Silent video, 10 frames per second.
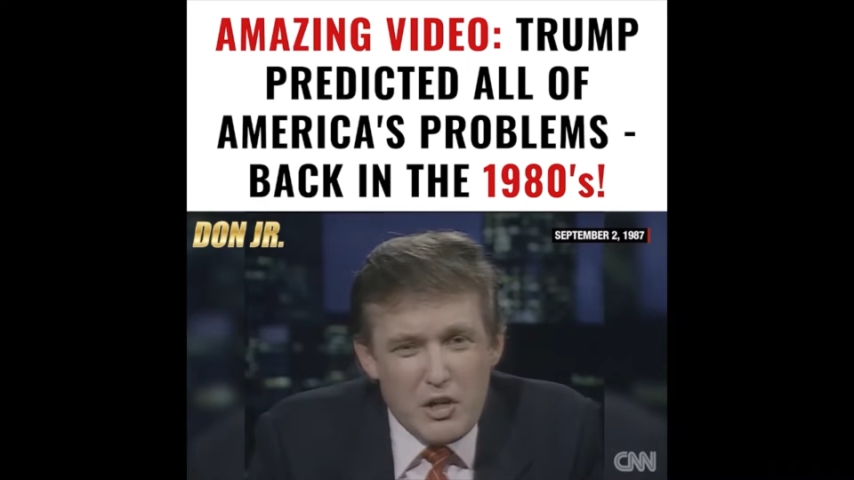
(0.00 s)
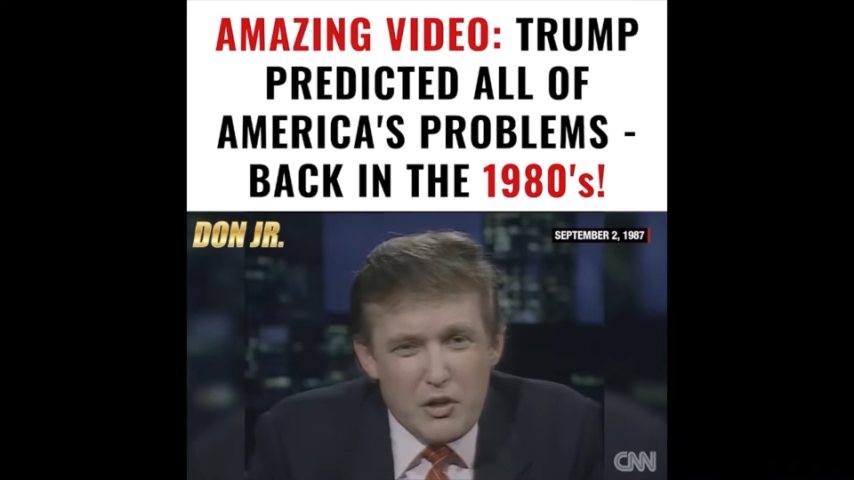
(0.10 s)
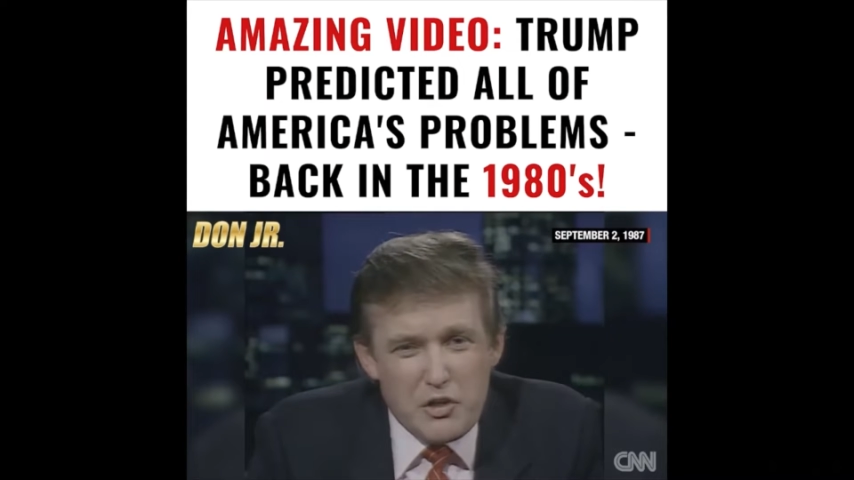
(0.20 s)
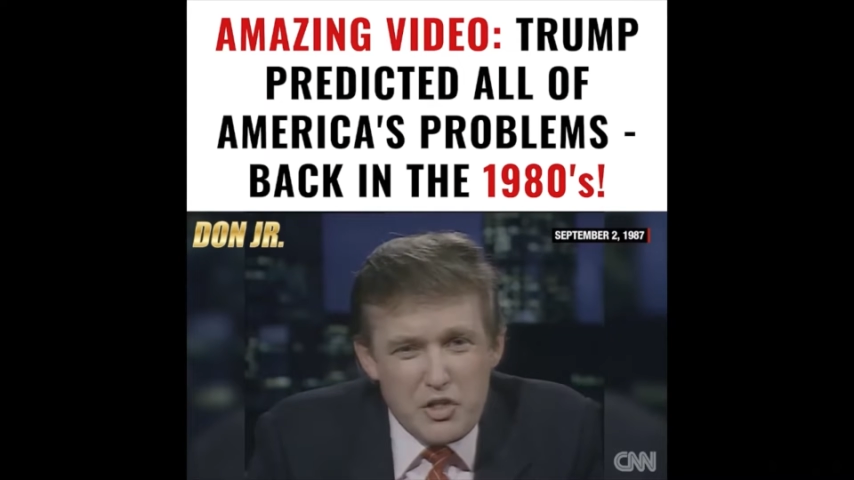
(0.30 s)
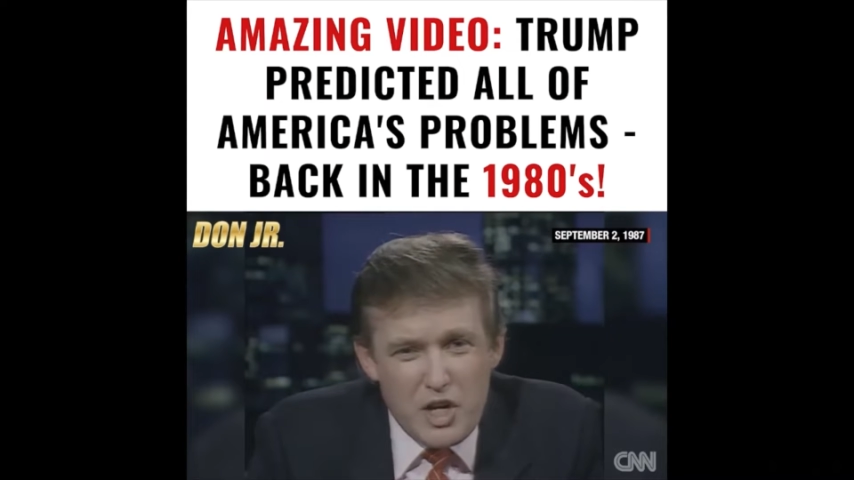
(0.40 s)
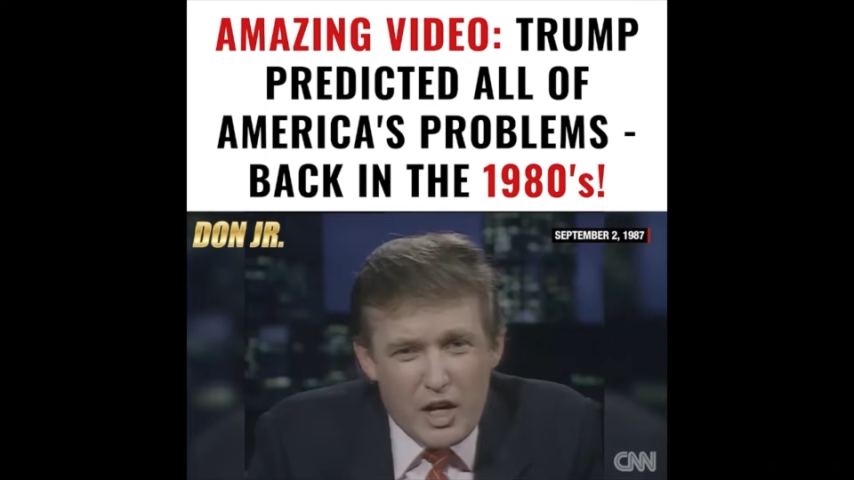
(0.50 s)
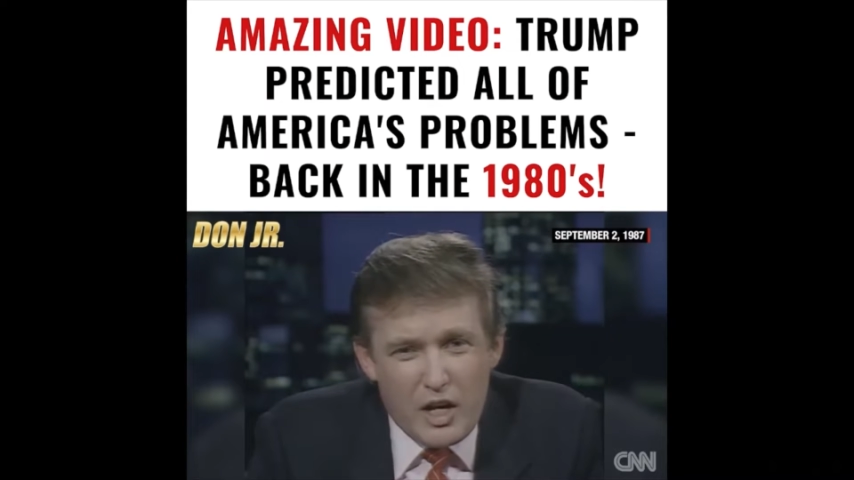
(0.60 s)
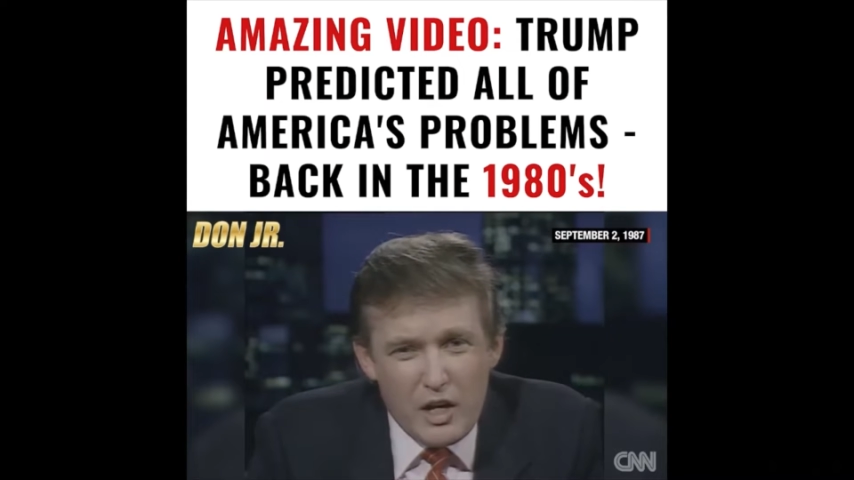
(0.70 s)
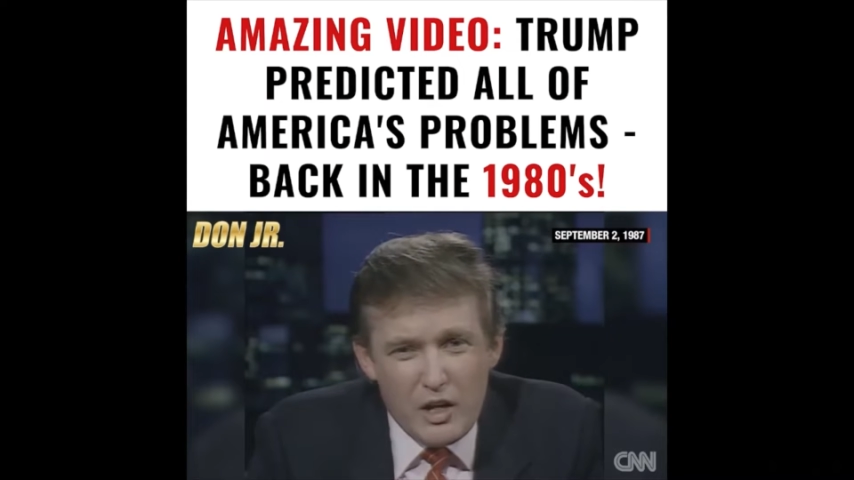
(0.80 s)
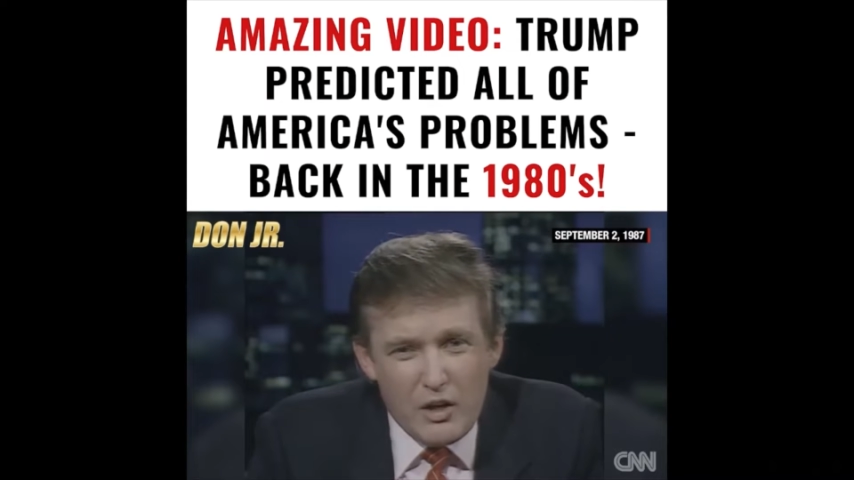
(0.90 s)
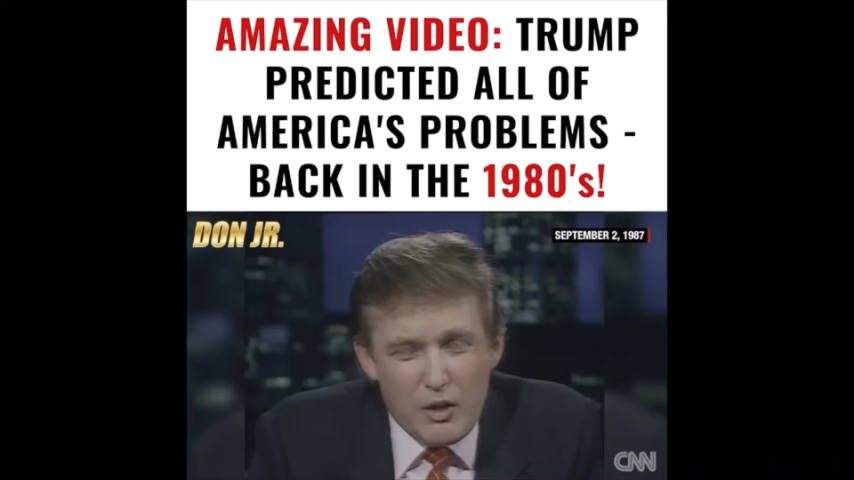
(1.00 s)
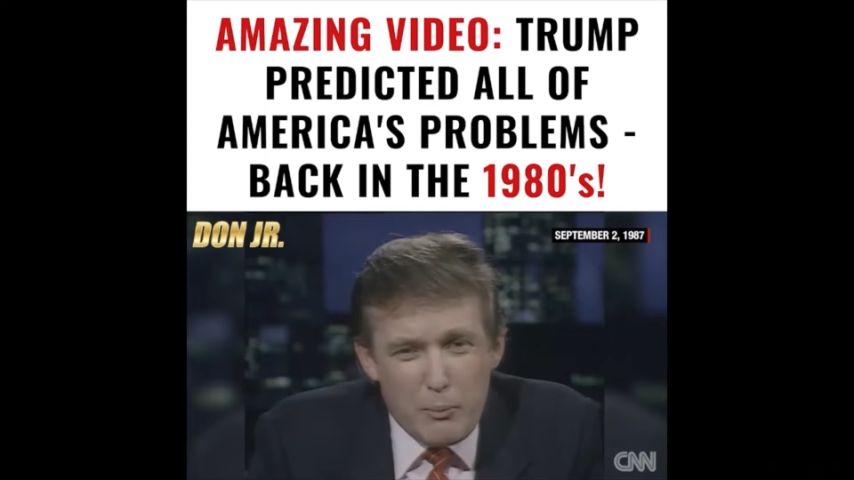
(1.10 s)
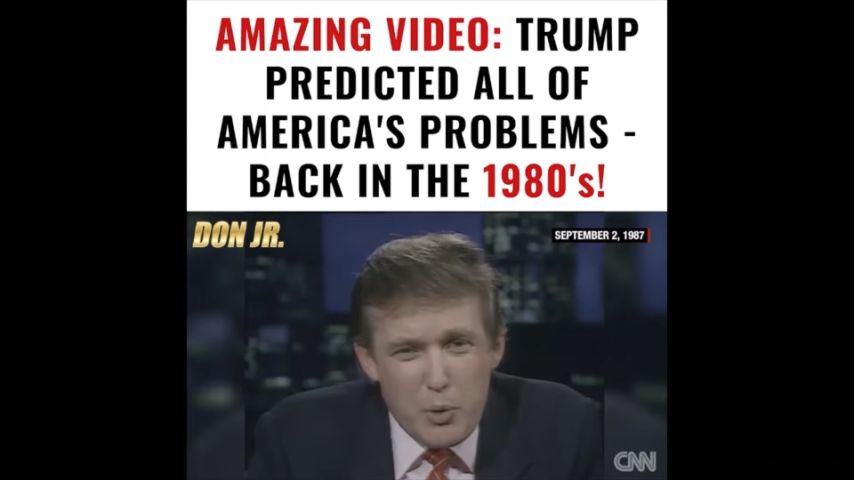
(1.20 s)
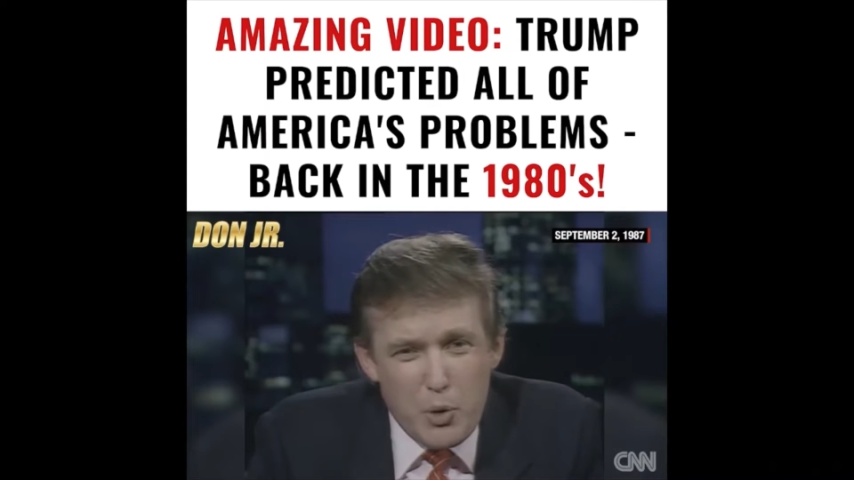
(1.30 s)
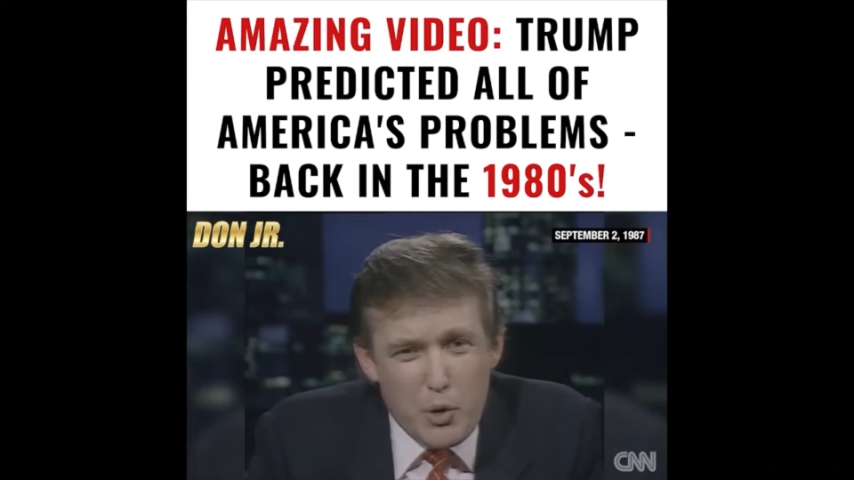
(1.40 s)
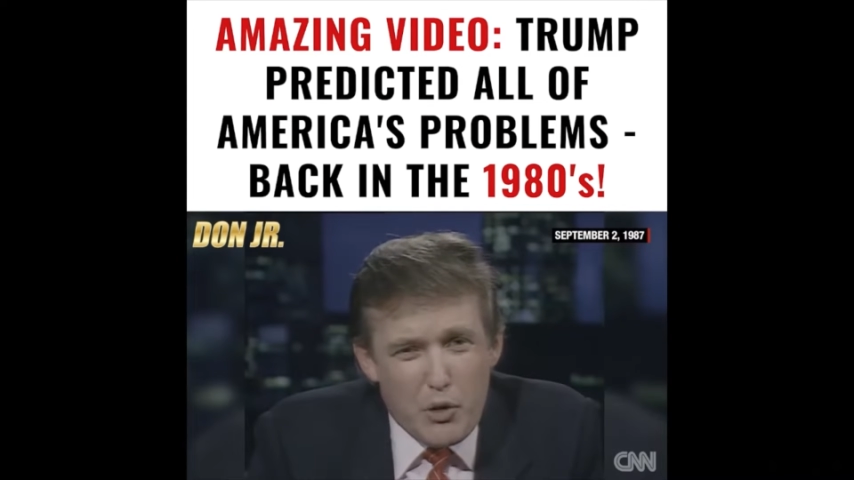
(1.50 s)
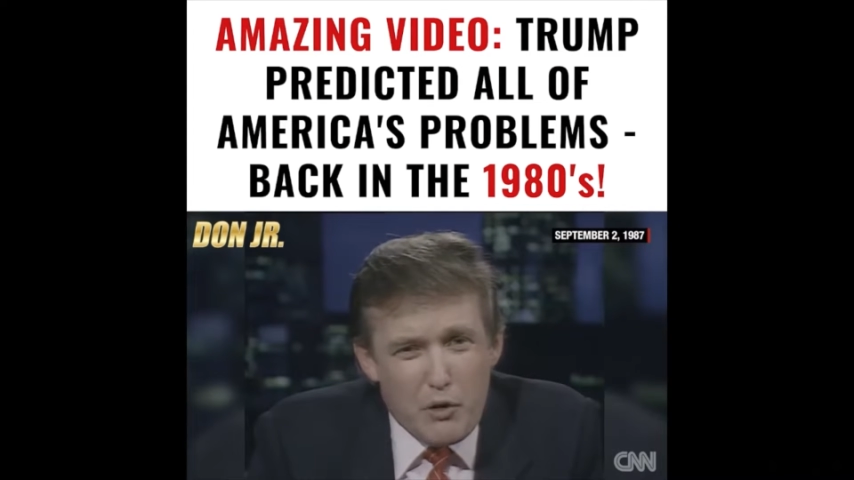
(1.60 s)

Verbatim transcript: the sick, the poor,